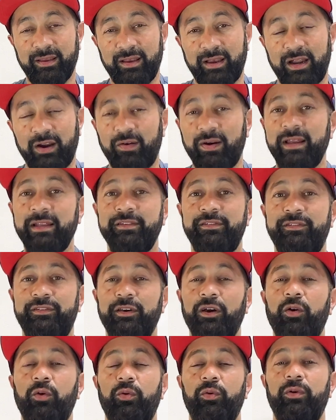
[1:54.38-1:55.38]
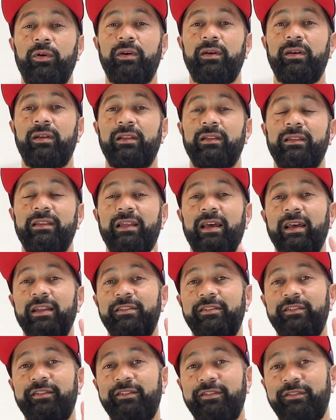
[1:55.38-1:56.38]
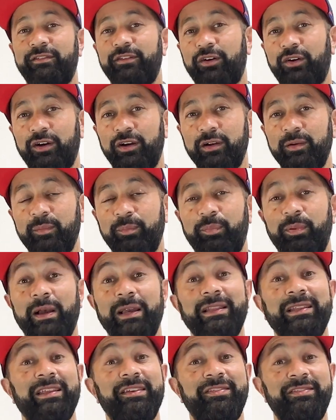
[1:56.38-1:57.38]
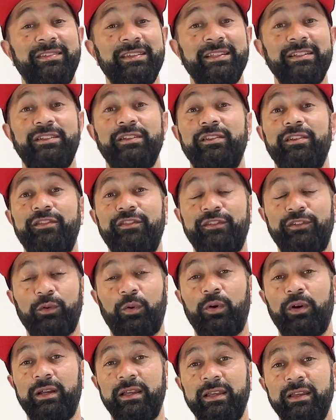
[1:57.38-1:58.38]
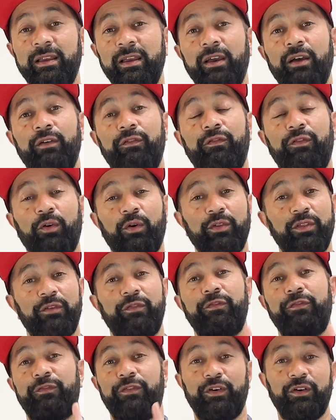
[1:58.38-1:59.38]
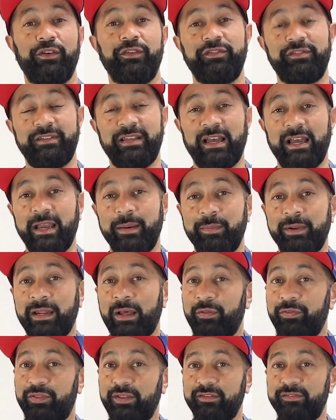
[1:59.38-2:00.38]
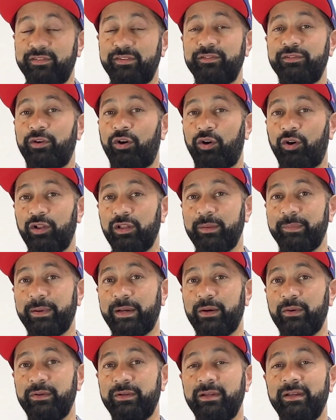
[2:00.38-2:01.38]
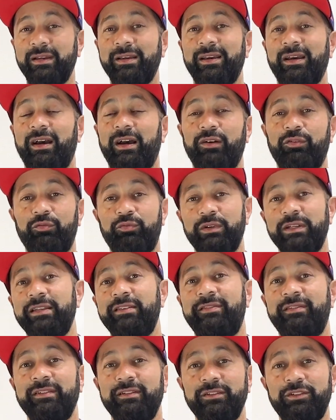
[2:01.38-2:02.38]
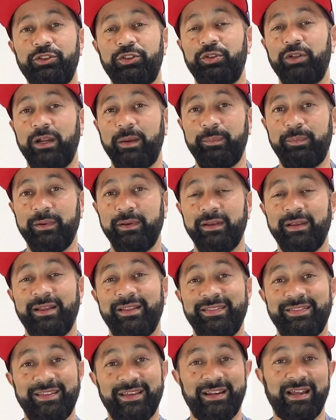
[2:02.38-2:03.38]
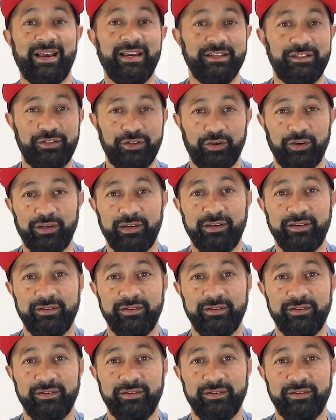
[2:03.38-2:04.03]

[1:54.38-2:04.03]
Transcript: All right, so let's start by listening to the story for the first time. And now this is all about a recent trip that I took.